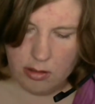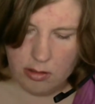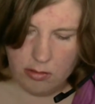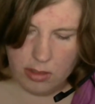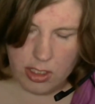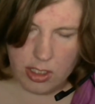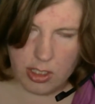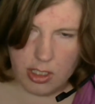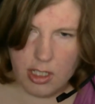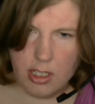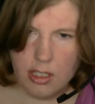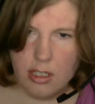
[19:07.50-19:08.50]
which
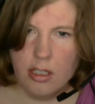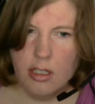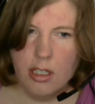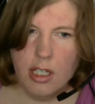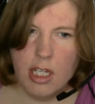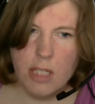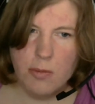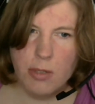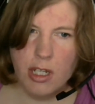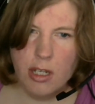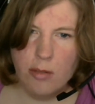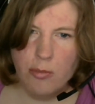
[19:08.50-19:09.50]
has been
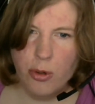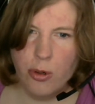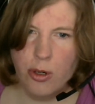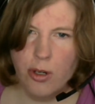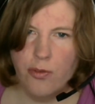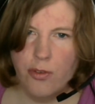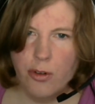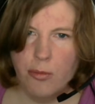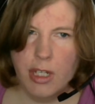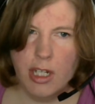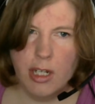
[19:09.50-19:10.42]
getting boring for me.